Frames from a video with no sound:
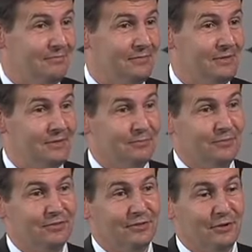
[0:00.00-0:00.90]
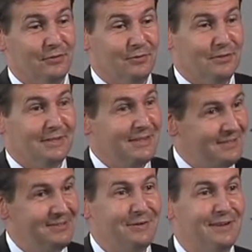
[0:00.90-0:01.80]
So quite
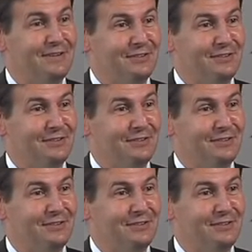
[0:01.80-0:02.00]
interesting.